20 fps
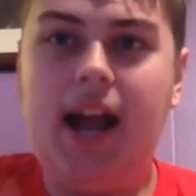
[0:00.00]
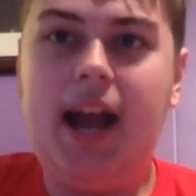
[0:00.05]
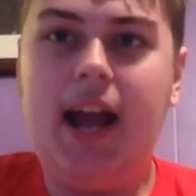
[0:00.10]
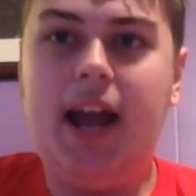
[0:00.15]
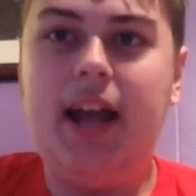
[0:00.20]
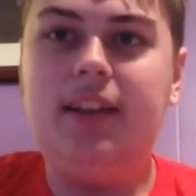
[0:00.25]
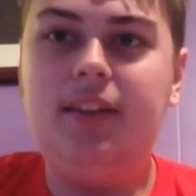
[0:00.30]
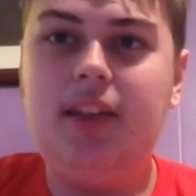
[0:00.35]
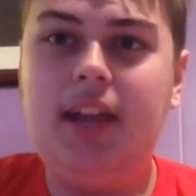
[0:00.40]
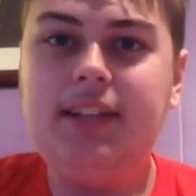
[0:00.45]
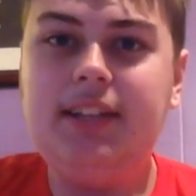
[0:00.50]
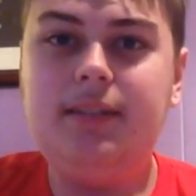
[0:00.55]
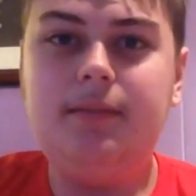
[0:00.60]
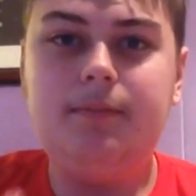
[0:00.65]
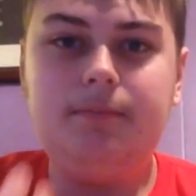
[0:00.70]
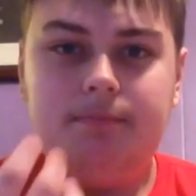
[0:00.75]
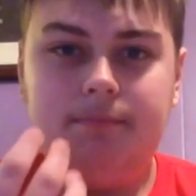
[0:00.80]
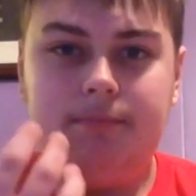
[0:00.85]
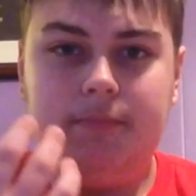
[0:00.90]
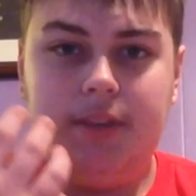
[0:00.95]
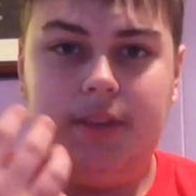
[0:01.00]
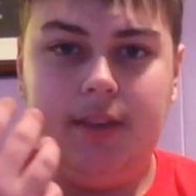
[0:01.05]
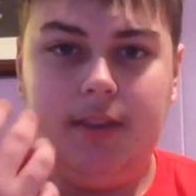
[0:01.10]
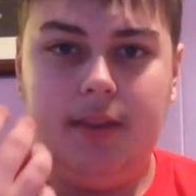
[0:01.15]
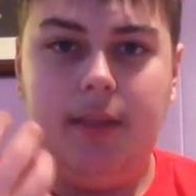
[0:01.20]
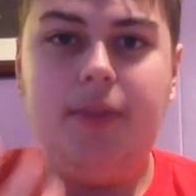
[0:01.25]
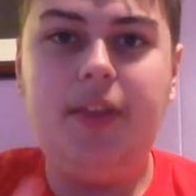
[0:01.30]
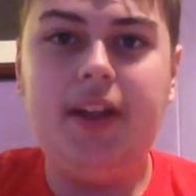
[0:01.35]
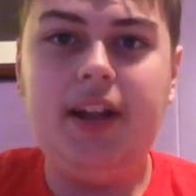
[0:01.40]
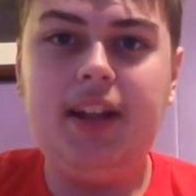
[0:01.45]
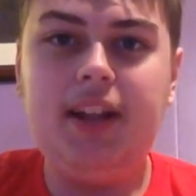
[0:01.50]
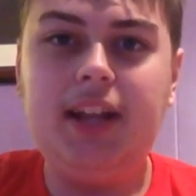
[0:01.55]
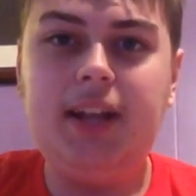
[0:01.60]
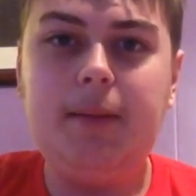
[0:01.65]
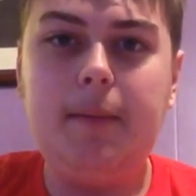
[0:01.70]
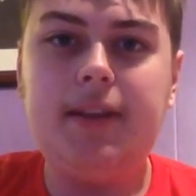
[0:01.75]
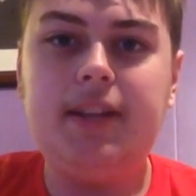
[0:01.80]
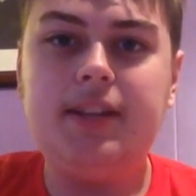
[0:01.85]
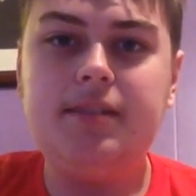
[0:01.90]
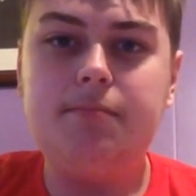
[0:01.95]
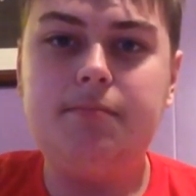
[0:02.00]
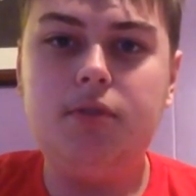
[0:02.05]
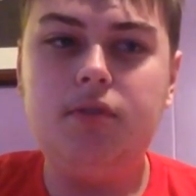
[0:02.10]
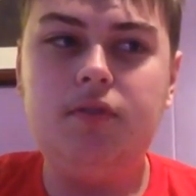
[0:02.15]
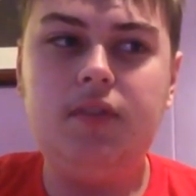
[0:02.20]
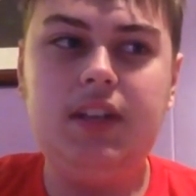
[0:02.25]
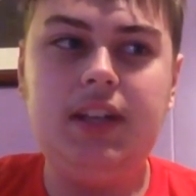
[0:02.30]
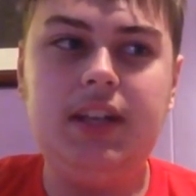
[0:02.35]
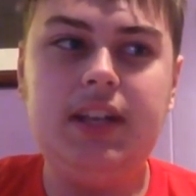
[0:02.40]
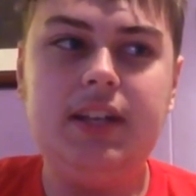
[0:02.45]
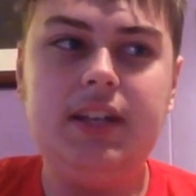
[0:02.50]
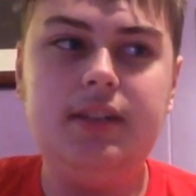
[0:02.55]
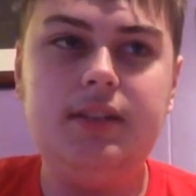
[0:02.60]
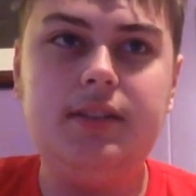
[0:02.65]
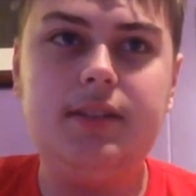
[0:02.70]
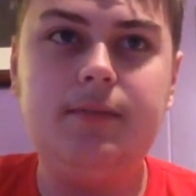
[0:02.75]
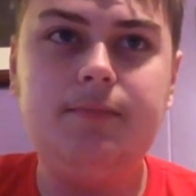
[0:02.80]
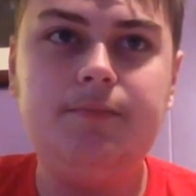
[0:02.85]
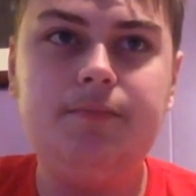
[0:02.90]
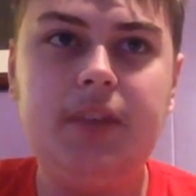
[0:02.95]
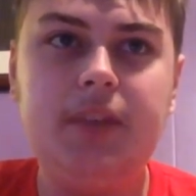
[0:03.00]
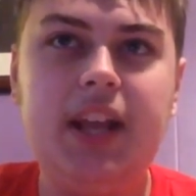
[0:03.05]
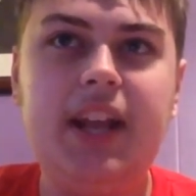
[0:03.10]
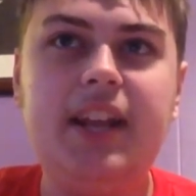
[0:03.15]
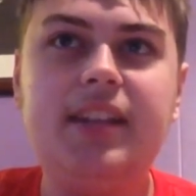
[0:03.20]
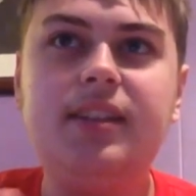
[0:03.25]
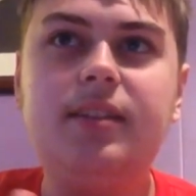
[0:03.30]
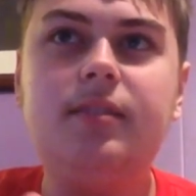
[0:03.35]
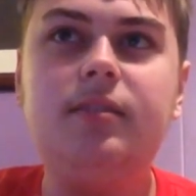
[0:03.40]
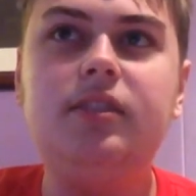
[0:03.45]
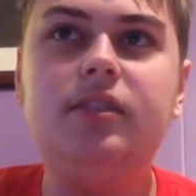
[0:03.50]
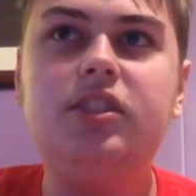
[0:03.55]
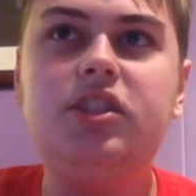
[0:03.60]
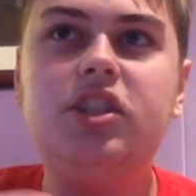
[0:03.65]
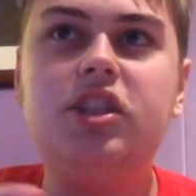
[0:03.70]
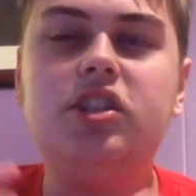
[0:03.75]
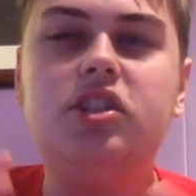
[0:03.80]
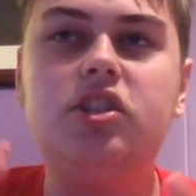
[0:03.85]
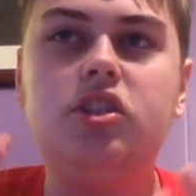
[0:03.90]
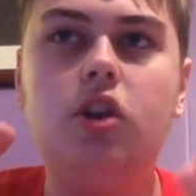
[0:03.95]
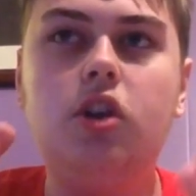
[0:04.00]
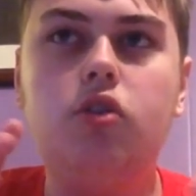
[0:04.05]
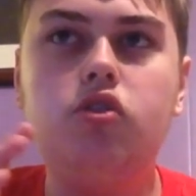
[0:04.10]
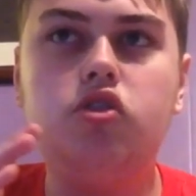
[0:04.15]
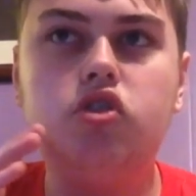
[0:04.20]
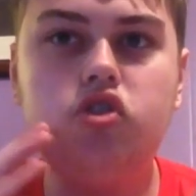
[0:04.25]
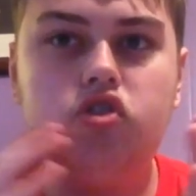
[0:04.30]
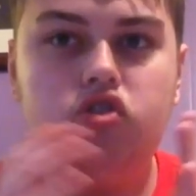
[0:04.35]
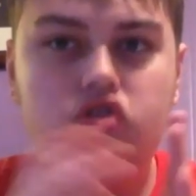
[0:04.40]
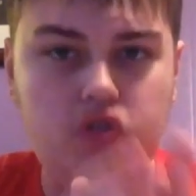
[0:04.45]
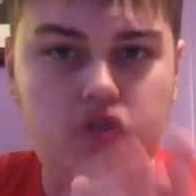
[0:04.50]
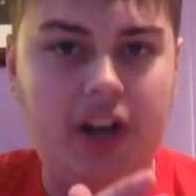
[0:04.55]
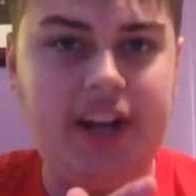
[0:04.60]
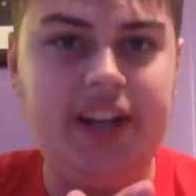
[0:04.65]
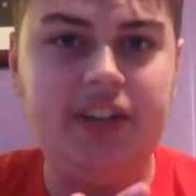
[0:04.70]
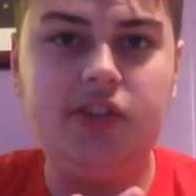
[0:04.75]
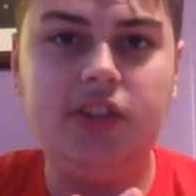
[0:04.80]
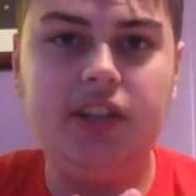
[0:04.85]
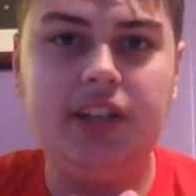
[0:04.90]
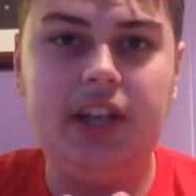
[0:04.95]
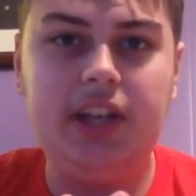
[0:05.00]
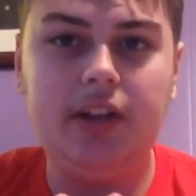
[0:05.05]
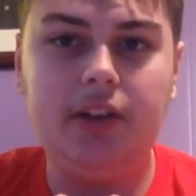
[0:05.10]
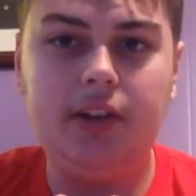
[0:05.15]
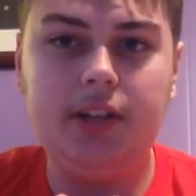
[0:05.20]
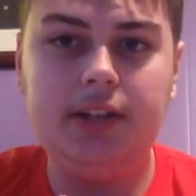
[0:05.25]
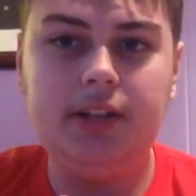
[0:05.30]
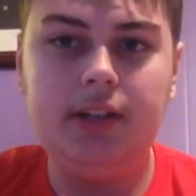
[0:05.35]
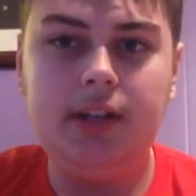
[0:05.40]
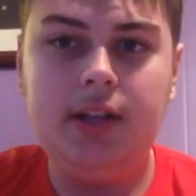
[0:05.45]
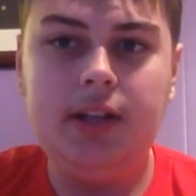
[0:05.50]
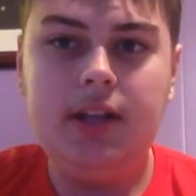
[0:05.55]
I like the thing I like about this movie is it doesn't just go straight into the killing.